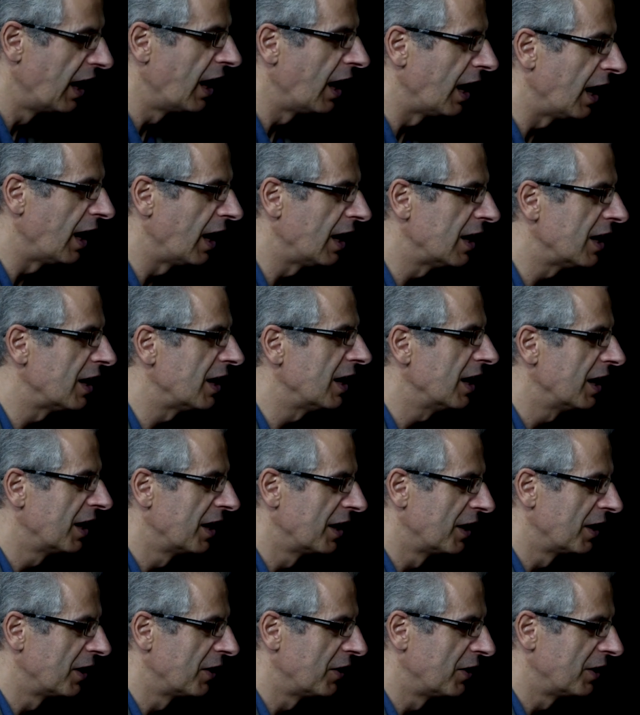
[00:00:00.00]
Is this the one, the
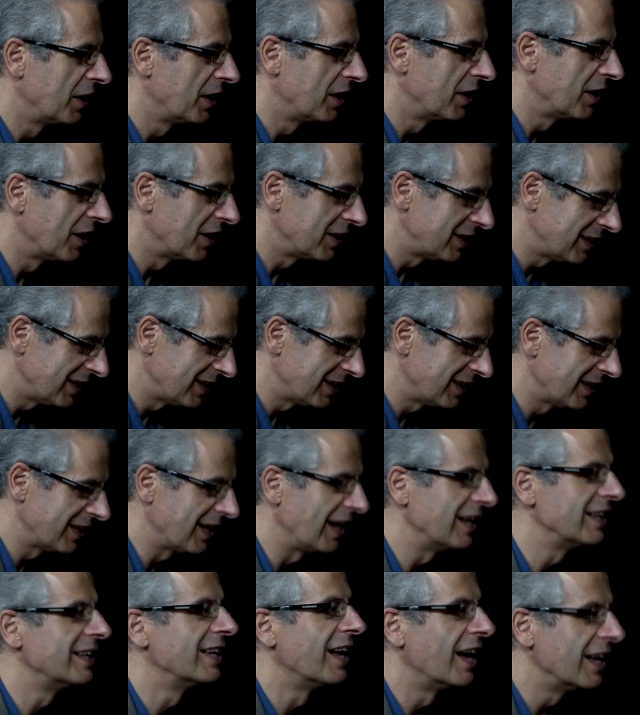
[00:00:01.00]
Operation Lightning
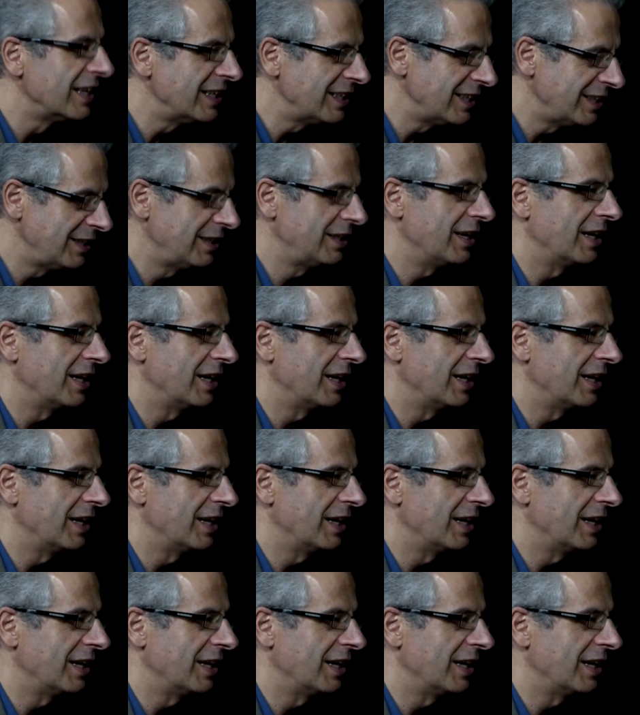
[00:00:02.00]
Strike and